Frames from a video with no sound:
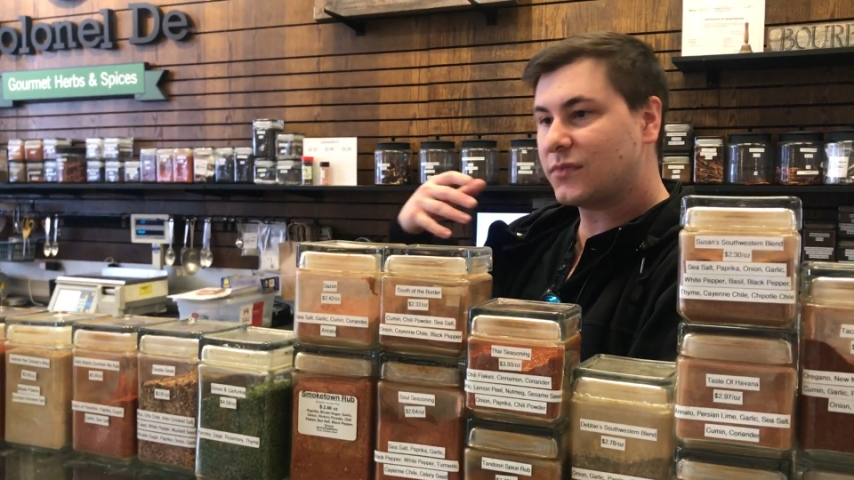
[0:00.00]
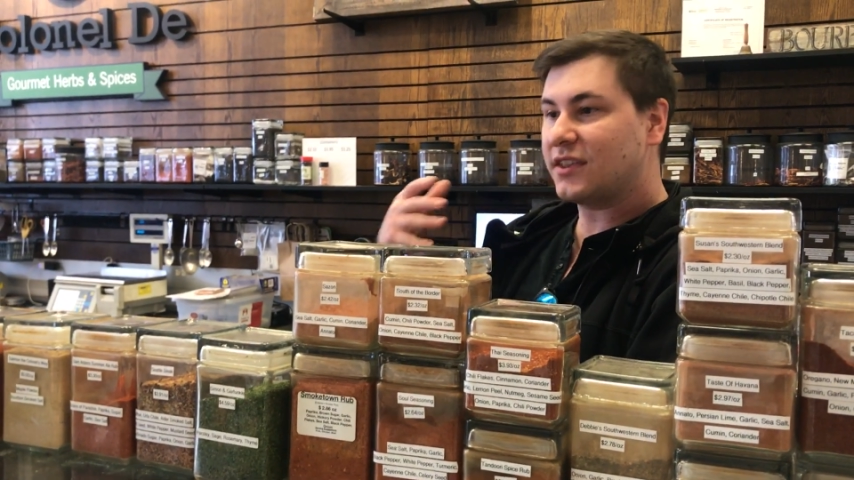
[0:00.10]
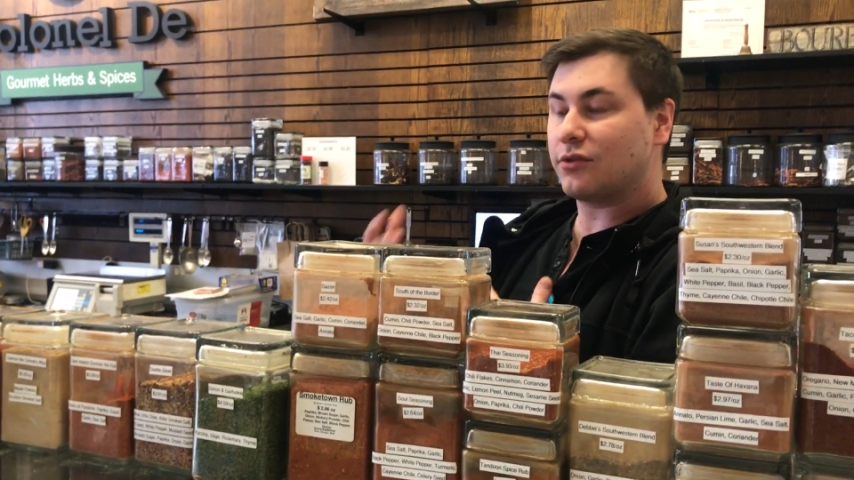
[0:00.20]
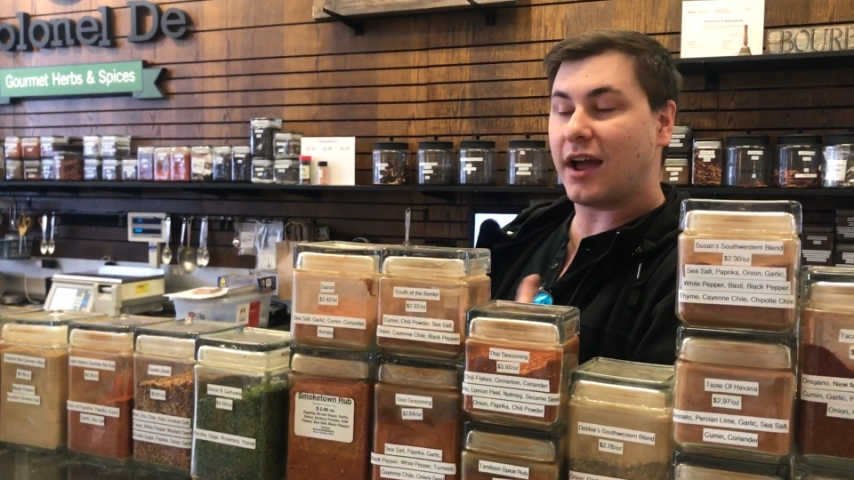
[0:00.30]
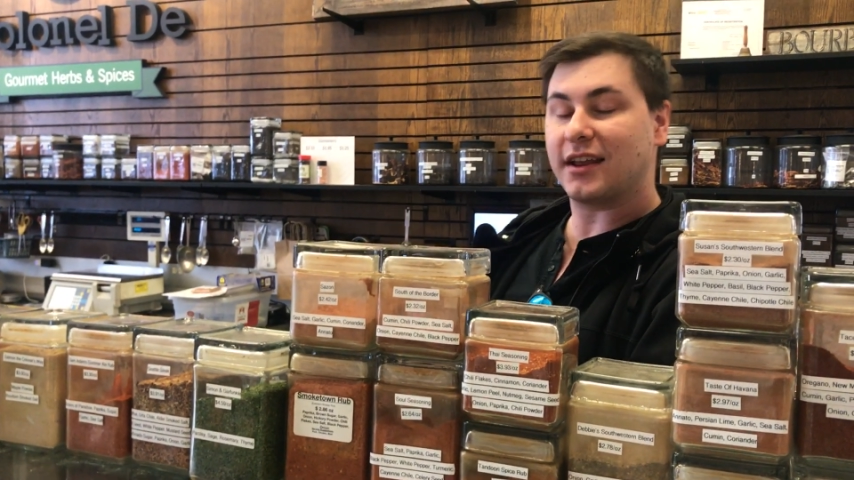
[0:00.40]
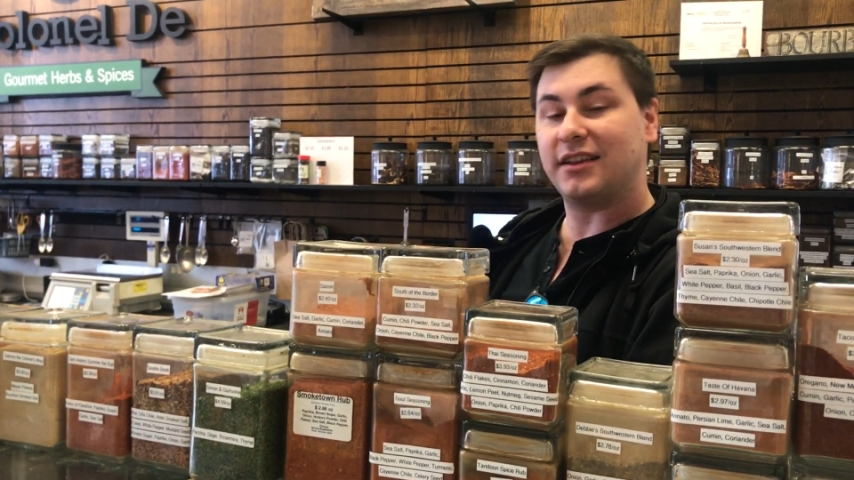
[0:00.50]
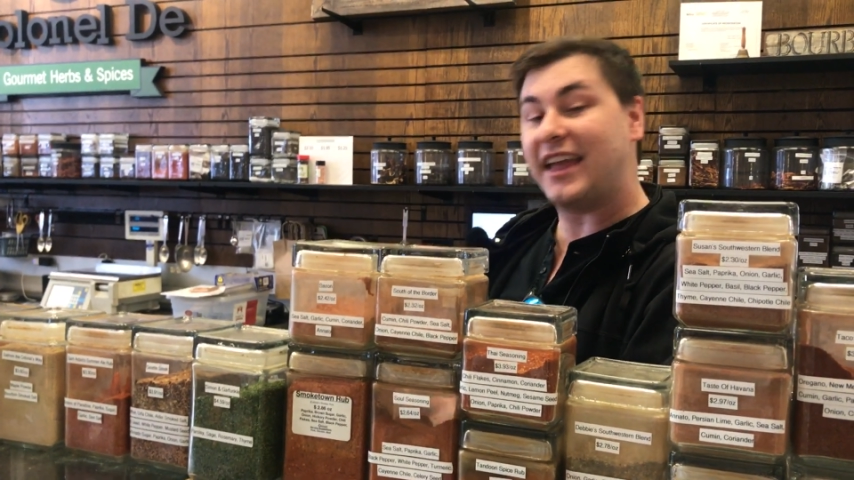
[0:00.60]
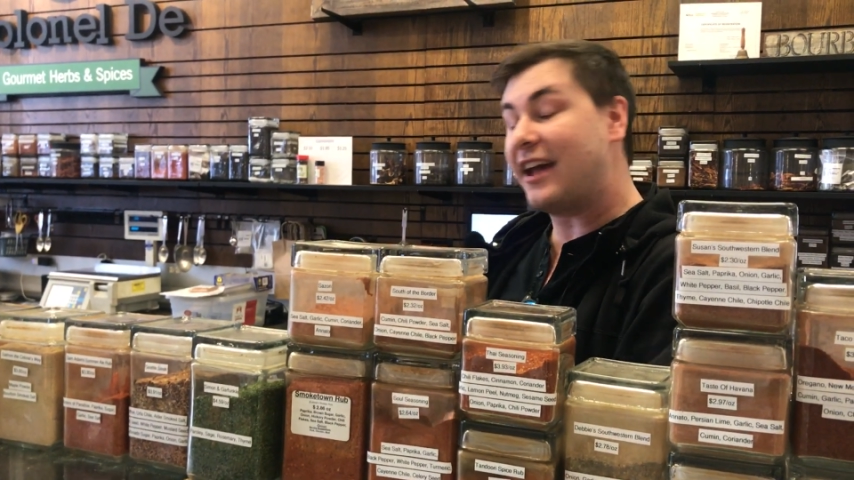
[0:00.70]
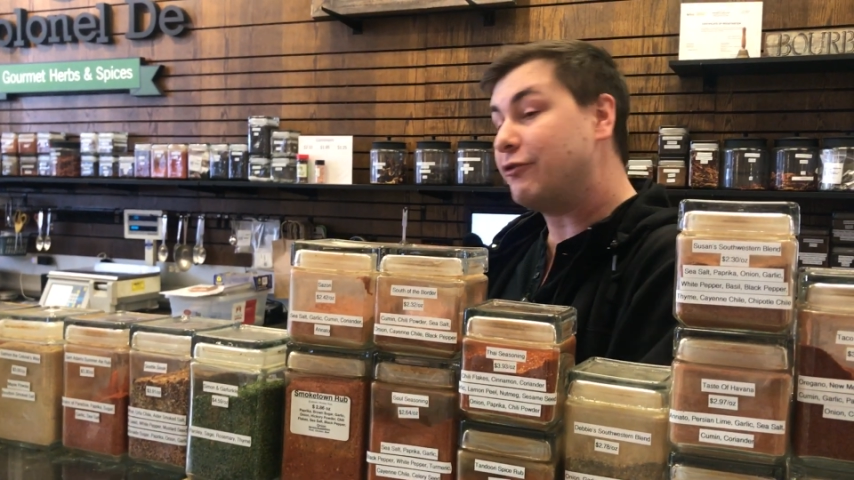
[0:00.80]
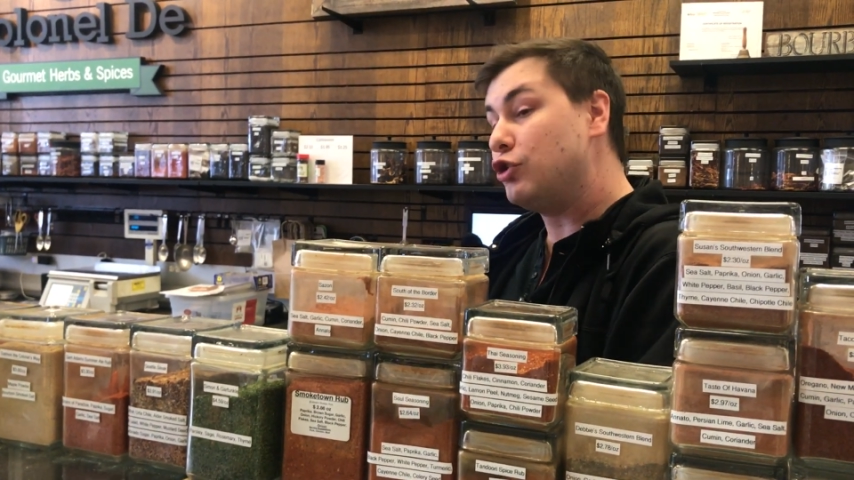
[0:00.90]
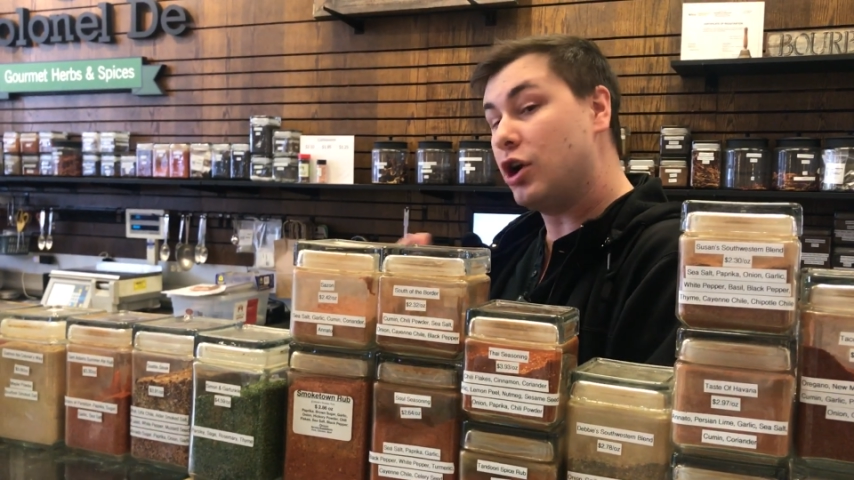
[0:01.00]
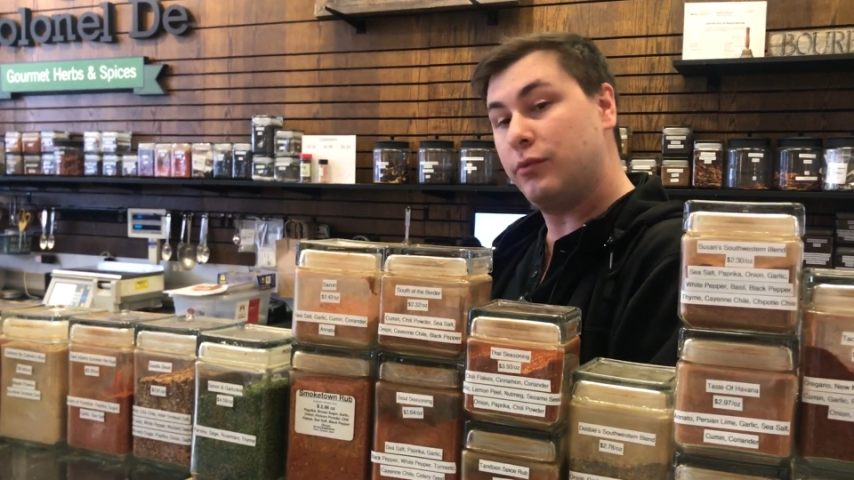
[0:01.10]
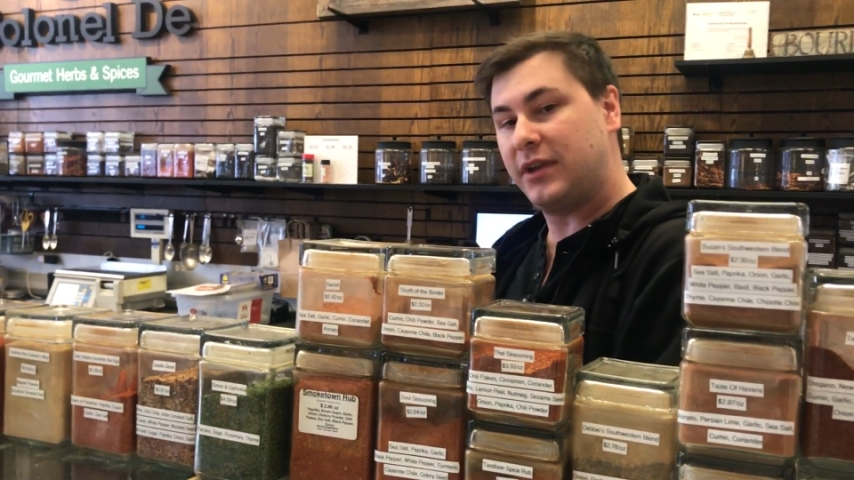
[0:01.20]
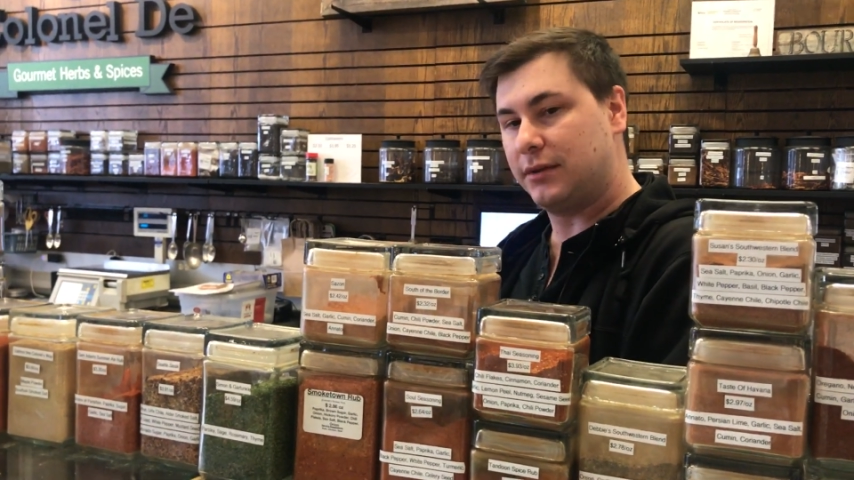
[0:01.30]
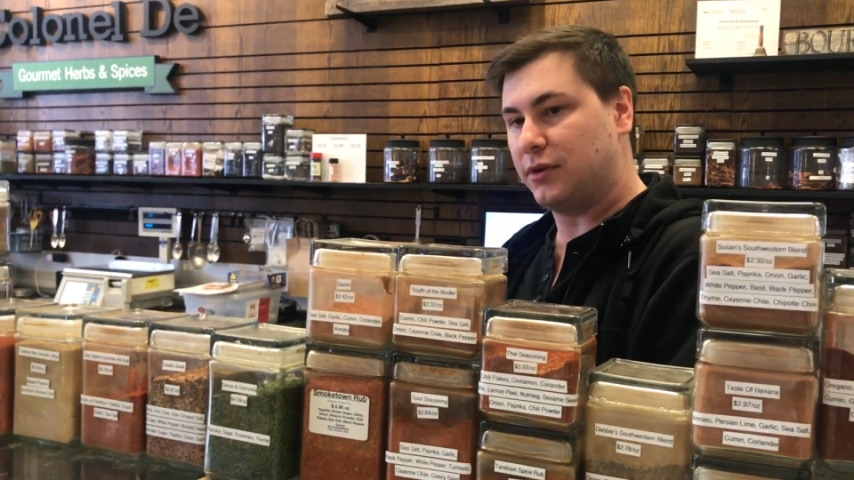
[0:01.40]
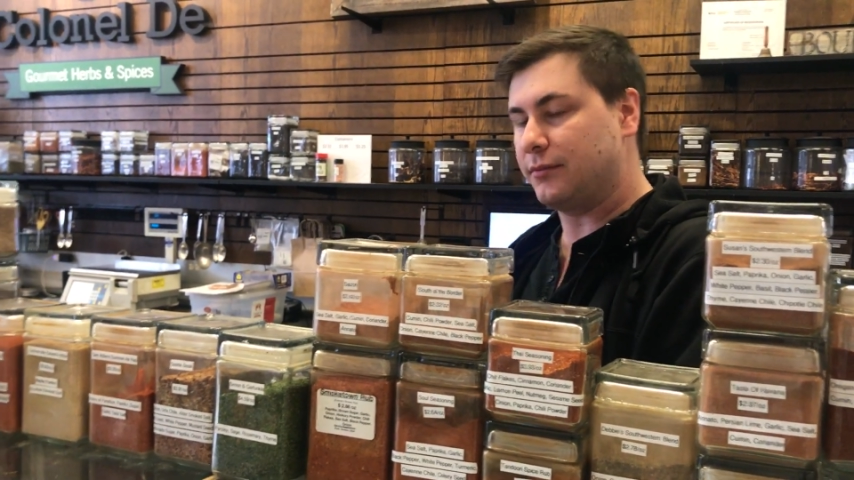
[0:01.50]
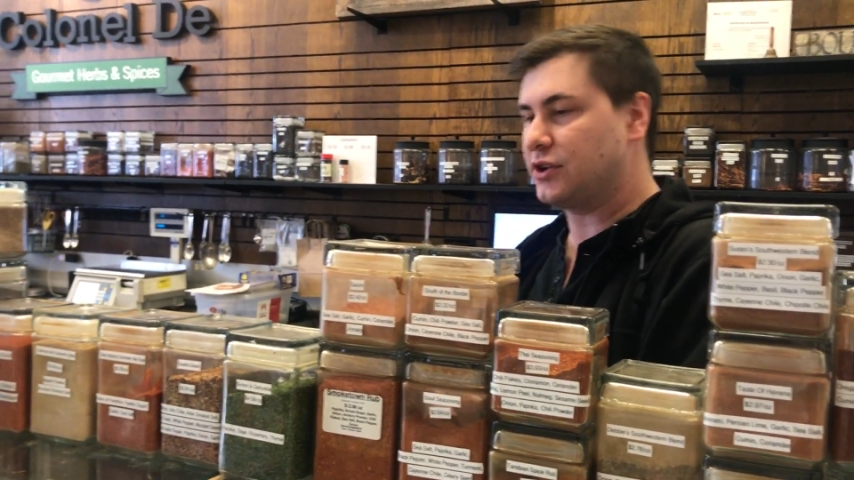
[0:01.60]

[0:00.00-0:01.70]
theoretically have no minimum.